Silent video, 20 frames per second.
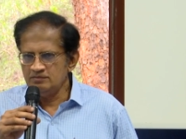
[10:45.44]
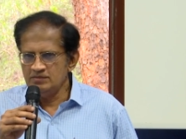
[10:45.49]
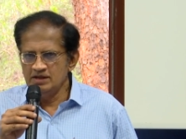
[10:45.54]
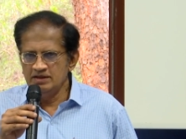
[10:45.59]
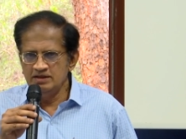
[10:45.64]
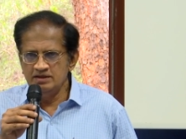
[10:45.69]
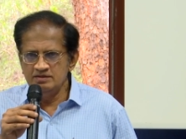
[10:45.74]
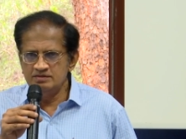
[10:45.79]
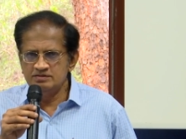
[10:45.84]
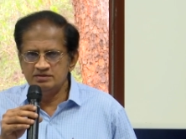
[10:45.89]

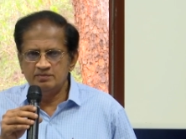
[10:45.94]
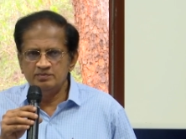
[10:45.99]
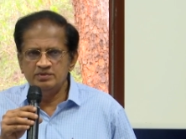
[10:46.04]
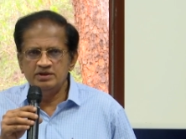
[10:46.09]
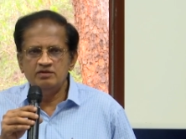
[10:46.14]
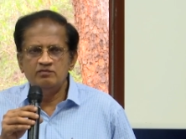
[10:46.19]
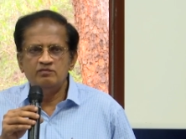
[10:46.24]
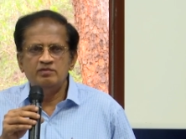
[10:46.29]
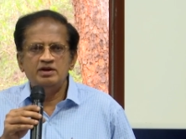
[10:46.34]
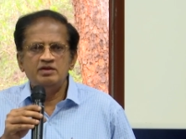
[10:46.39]
is
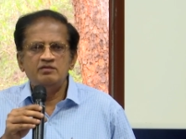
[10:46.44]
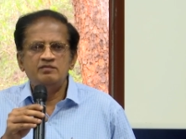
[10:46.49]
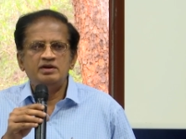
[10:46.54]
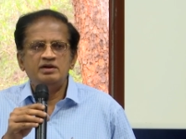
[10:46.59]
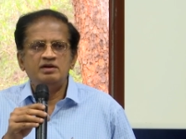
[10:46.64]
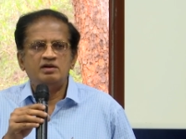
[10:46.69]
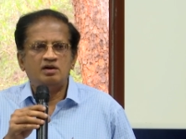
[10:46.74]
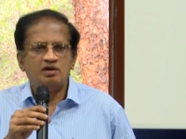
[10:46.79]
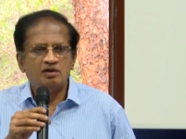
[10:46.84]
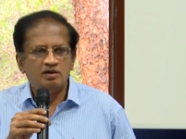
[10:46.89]
something very,
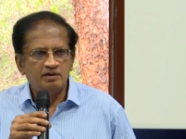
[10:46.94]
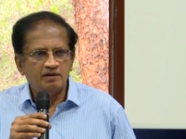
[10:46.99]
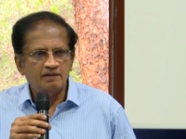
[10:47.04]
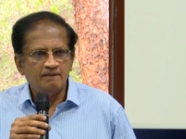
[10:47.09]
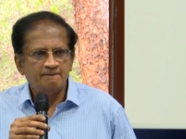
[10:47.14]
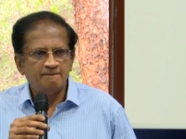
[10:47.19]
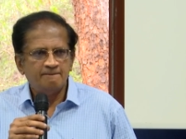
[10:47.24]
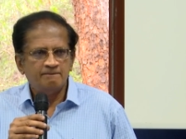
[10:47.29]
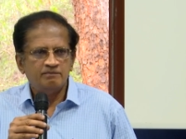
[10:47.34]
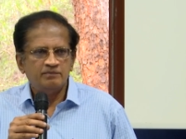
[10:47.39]
very hard.
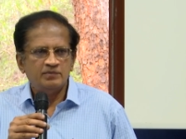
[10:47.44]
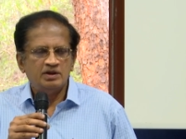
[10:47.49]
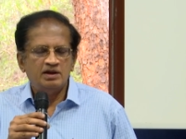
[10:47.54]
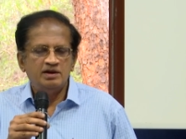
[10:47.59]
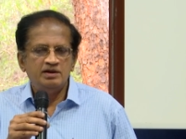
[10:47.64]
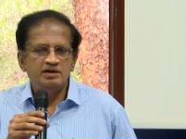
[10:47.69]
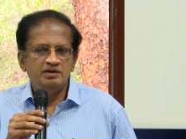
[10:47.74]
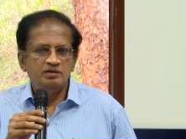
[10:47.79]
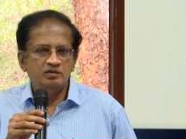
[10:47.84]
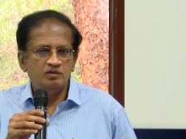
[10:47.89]

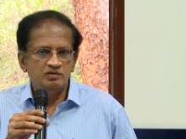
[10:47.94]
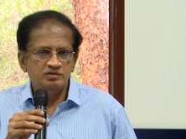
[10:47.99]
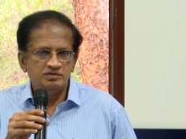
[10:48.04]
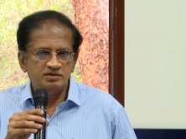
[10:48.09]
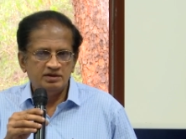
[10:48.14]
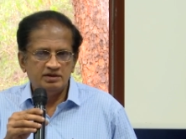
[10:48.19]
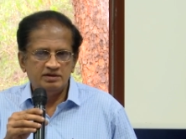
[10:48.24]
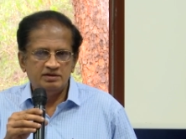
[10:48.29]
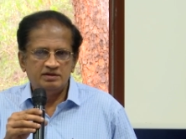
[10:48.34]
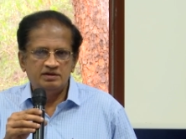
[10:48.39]
And he knows
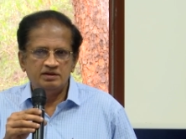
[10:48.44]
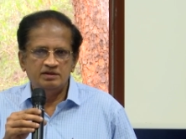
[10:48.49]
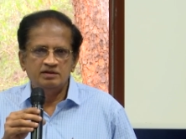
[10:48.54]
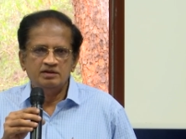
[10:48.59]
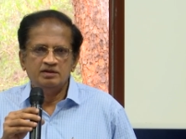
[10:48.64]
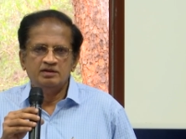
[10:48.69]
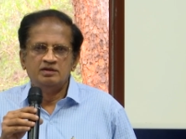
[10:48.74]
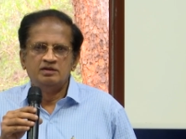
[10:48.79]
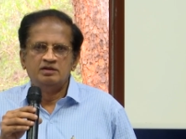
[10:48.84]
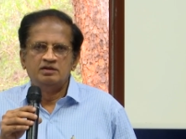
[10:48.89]
that
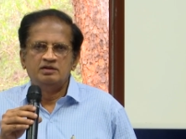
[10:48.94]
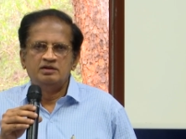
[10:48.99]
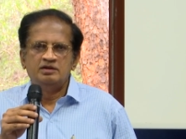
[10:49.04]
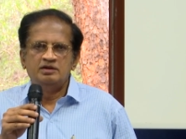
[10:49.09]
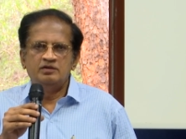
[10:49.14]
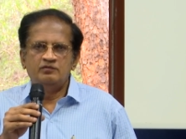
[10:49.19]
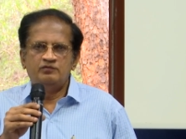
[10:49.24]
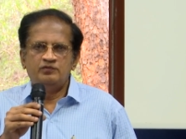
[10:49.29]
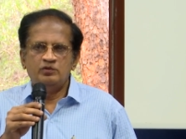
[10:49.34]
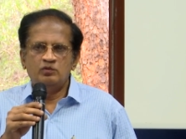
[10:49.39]

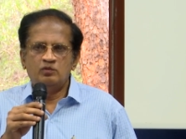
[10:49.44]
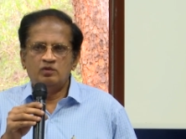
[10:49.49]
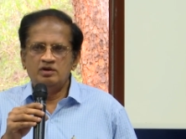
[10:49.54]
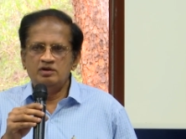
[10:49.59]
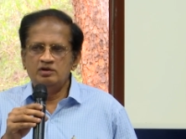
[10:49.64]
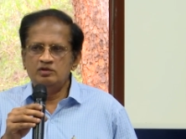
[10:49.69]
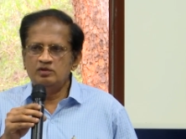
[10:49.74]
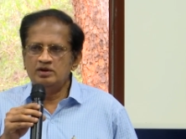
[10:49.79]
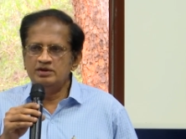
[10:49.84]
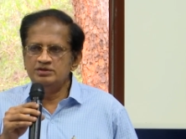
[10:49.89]
if you
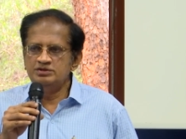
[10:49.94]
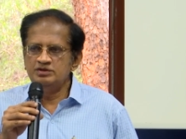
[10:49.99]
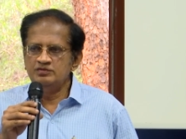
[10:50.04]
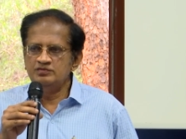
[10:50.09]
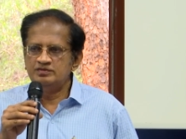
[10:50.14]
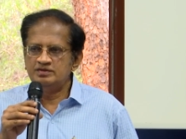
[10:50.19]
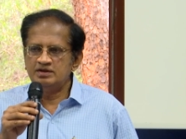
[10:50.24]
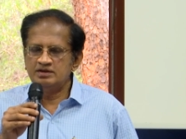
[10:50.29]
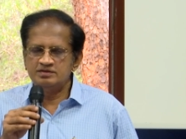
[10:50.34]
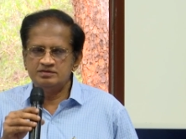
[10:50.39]
want to
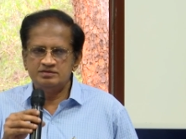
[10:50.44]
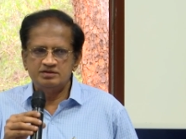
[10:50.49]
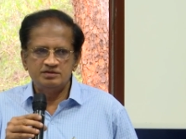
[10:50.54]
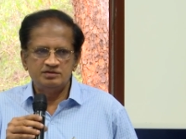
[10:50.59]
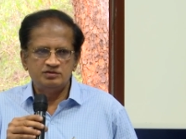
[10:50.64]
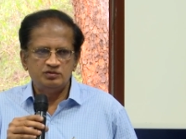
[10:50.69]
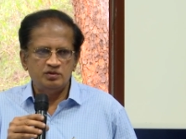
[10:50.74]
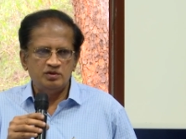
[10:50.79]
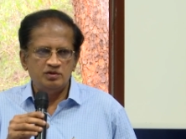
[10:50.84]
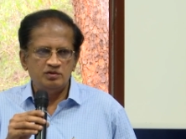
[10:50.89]
achieve
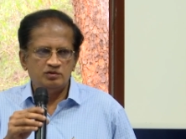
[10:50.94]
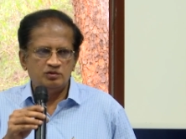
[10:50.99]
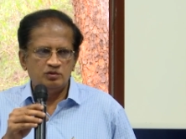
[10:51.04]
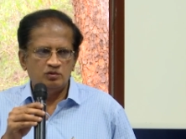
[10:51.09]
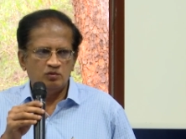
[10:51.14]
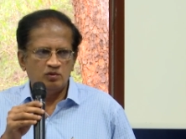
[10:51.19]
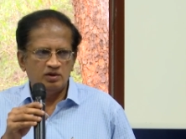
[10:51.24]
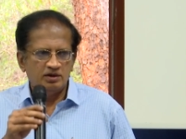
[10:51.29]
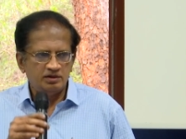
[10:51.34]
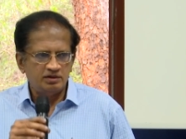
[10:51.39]
success, you have
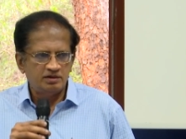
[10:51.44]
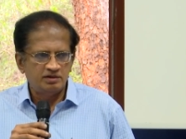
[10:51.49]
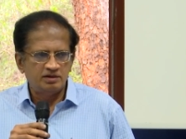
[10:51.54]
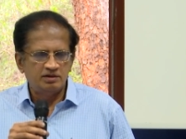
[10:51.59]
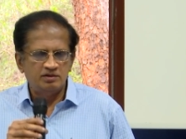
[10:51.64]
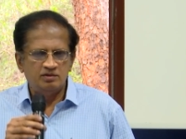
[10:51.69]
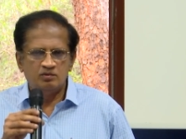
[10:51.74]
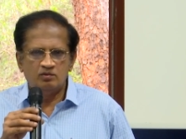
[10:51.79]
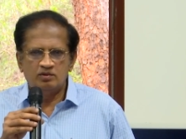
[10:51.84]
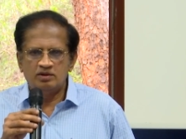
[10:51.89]
to work
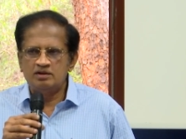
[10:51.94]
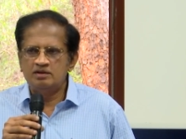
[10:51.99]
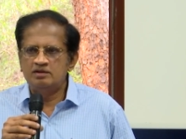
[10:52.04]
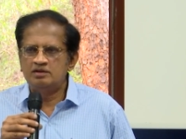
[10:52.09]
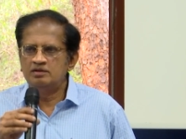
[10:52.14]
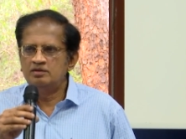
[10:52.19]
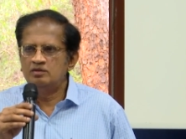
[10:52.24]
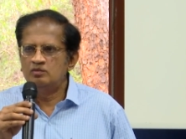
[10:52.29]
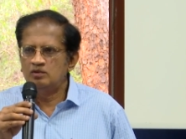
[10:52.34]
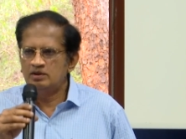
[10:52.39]
and work
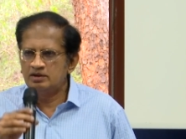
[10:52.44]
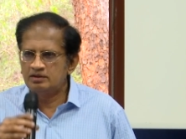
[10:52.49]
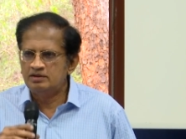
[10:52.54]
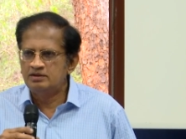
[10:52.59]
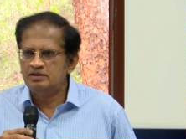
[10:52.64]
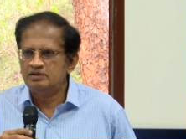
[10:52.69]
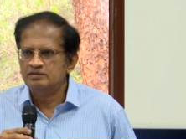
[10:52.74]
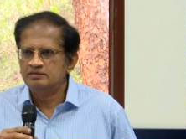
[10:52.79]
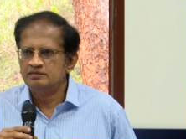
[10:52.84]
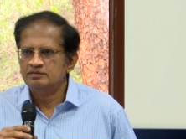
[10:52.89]
and
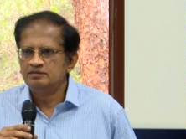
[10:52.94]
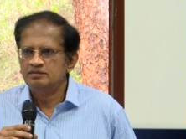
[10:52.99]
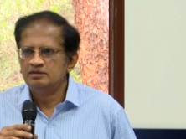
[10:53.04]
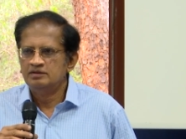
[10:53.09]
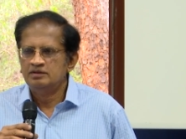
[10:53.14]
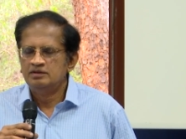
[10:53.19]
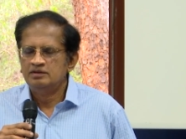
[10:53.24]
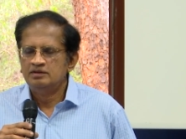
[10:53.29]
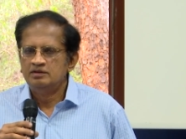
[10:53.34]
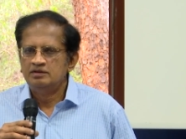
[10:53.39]
work.
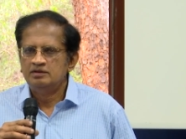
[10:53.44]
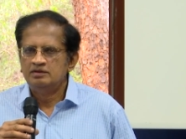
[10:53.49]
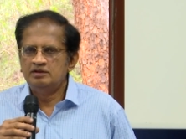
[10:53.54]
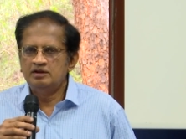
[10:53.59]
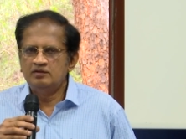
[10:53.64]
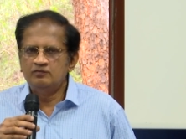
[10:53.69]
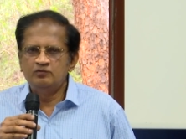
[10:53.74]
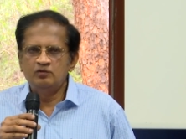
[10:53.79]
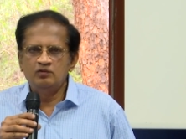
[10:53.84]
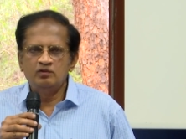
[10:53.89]

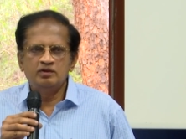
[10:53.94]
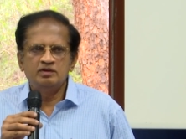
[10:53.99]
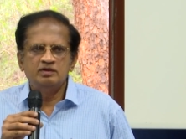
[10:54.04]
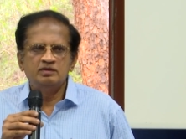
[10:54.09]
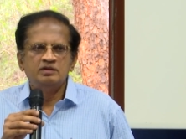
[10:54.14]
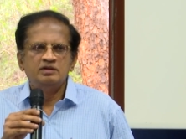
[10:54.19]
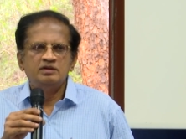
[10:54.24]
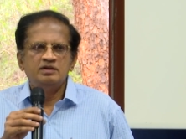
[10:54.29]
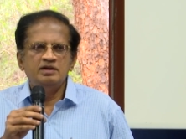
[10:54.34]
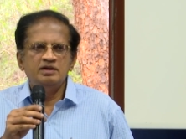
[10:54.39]
Therefore,
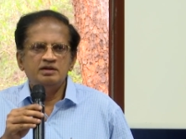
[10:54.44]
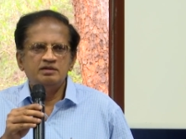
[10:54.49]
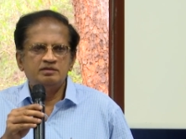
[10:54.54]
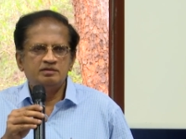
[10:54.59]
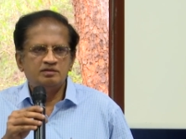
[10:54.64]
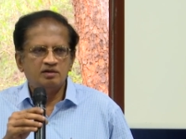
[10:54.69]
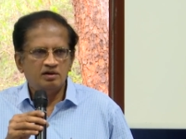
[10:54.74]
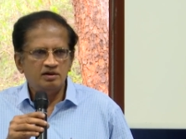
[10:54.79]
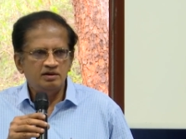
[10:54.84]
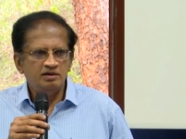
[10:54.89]
he
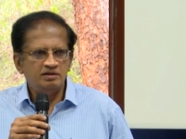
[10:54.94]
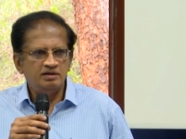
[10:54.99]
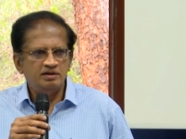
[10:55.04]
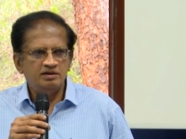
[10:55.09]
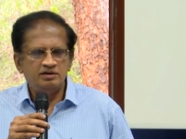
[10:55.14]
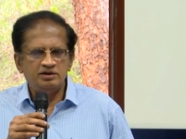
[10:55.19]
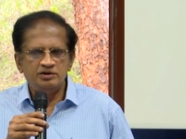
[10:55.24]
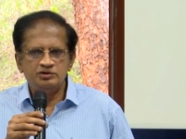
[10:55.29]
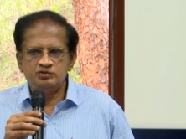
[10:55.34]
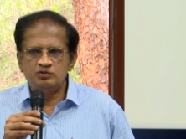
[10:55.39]
thought
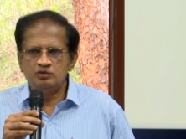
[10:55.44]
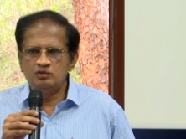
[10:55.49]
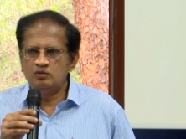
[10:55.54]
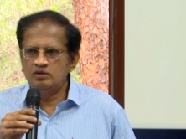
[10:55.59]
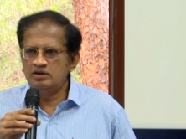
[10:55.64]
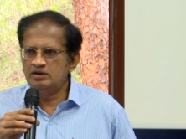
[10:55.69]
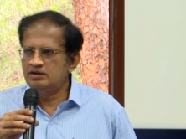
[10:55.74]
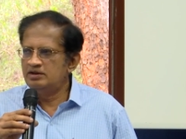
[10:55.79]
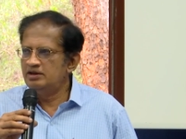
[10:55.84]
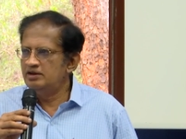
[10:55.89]
that he should
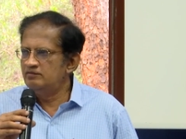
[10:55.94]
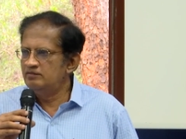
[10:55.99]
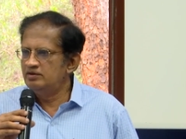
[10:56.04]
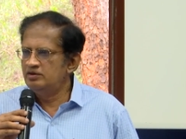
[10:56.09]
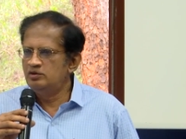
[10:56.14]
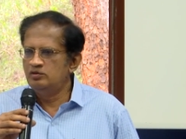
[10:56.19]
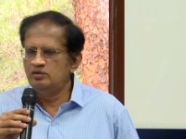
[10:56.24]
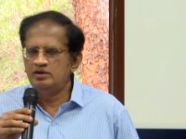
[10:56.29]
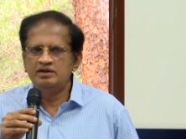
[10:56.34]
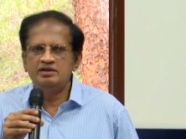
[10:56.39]
work
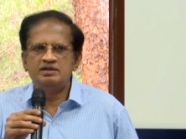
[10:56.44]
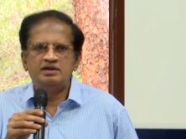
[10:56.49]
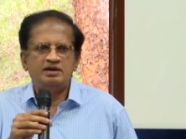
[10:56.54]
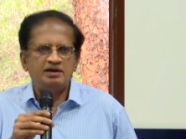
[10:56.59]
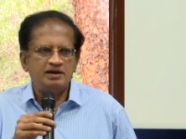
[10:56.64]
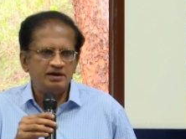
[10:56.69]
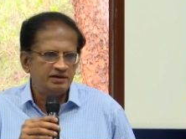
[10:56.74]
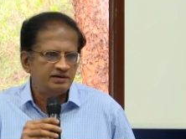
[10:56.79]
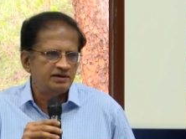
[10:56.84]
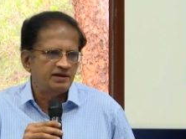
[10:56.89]
even during the
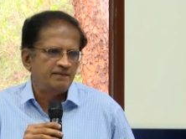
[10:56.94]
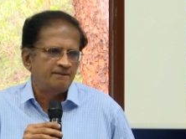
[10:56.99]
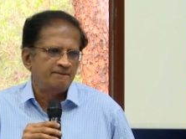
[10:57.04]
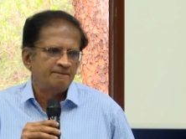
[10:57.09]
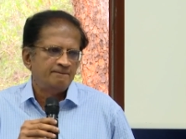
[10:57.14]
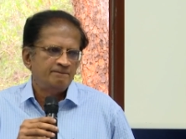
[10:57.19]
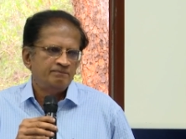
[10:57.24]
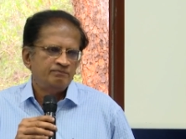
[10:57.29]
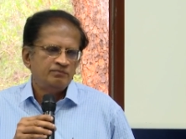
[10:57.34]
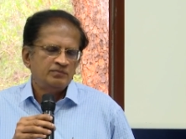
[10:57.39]
night time.
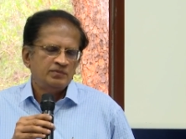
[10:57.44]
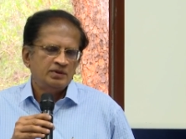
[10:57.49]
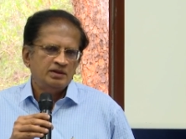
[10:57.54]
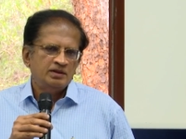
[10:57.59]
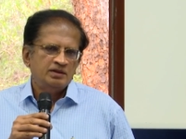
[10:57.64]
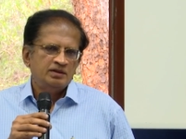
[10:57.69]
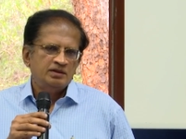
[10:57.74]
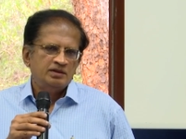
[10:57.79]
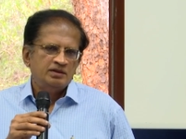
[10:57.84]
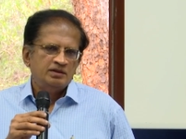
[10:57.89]

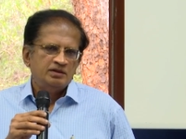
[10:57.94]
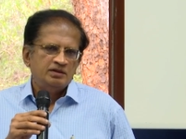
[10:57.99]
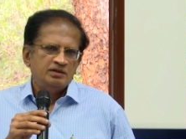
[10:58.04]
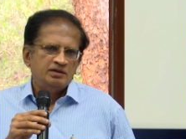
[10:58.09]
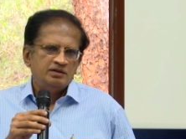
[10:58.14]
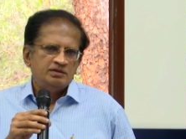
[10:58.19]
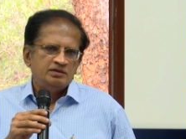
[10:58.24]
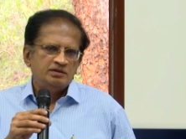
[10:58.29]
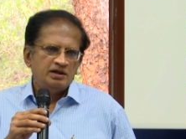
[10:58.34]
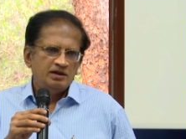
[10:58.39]

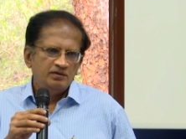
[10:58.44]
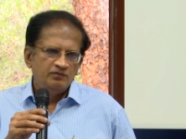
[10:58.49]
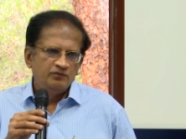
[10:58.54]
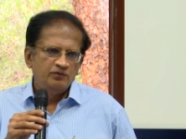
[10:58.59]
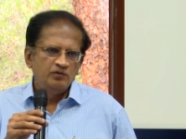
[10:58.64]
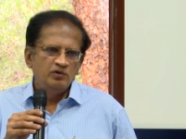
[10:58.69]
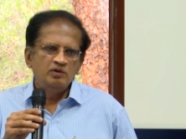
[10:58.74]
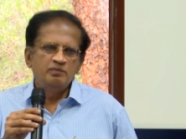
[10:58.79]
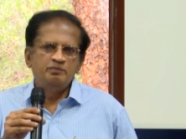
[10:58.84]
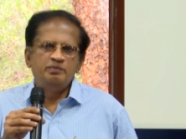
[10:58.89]

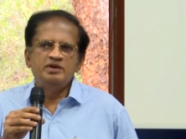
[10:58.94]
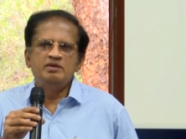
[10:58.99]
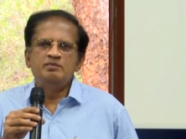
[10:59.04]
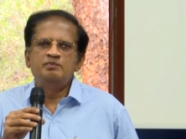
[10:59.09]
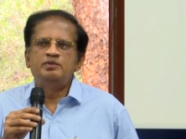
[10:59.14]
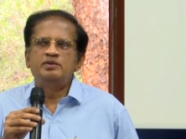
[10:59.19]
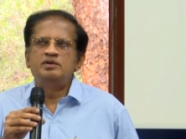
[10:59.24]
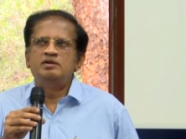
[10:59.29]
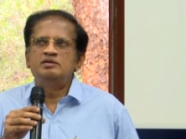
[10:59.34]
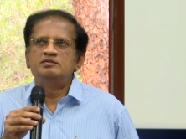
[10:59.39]
Therefore,
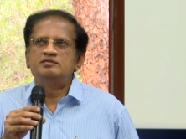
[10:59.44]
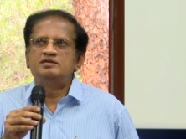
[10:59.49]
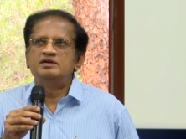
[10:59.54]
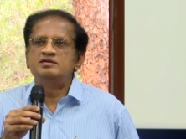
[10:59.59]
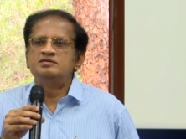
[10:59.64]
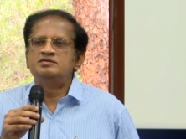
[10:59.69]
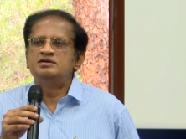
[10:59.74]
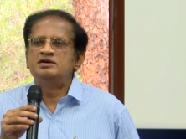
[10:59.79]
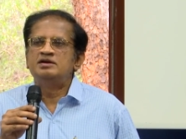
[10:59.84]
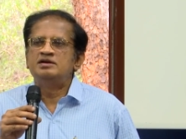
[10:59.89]
people,
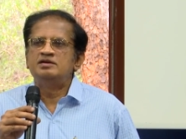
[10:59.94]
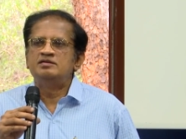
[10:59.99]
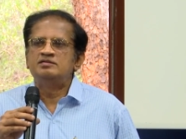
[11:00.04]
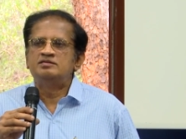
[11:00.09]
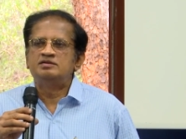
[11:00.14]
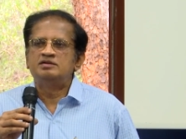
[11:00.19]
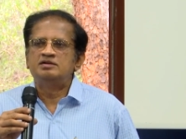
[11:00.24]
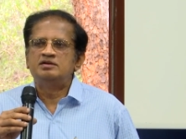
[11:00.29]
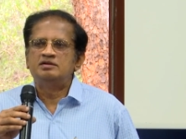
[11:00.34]
since he is